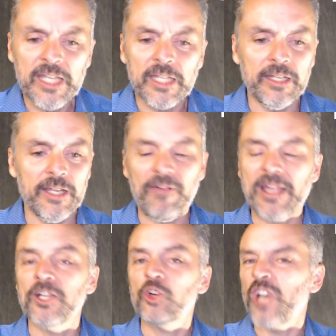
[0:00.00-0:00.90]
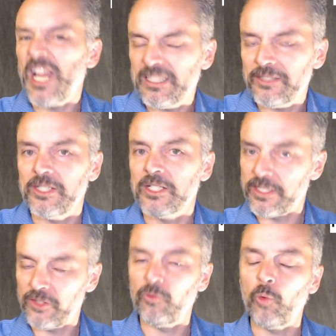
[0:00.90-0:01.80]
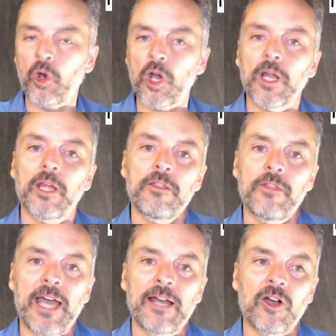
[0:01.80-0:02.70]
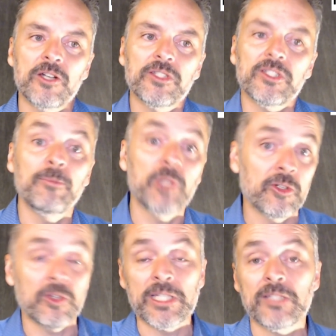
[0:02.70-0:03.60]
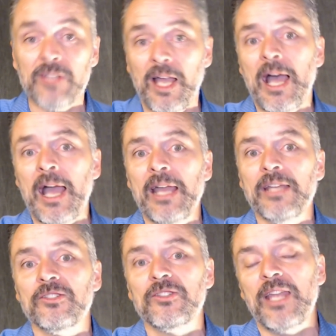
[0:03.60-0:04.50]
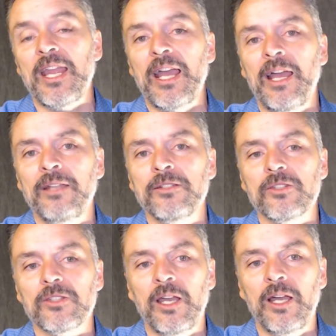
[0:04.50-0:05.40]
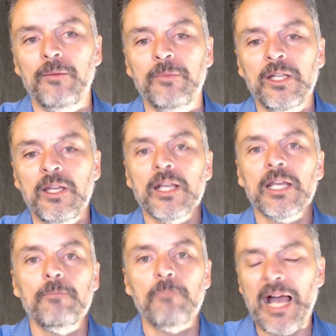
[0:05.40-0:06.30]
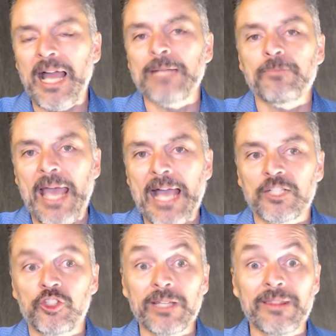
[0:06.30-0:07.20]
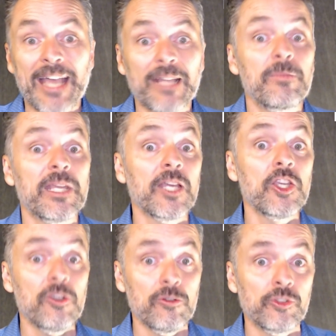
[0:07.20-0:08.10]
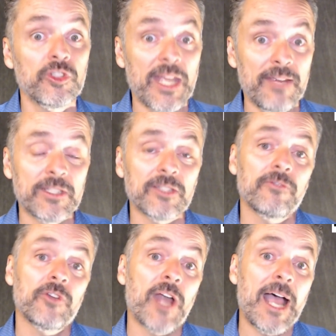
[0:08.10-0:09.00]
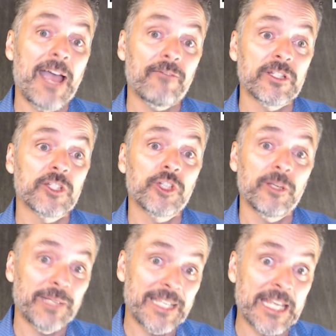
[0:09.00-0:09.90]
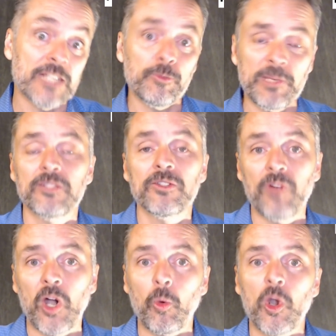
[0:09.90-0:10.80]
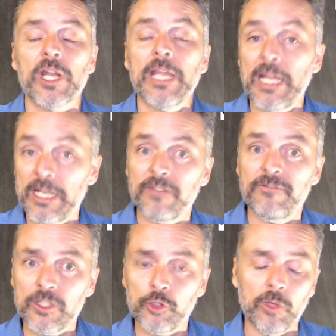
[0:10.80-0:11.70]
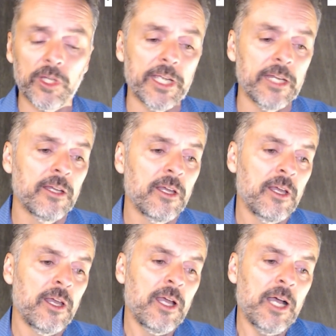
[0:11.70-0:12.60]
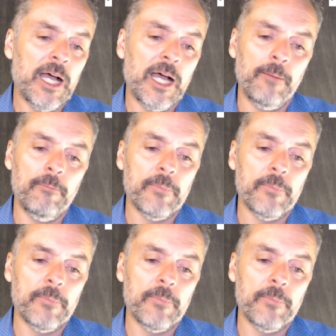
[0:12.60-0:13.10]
if I can create series of work that are similarly sized and combine packaging, that can be a huge savings if you're not having to ship each piece of artwork individually. As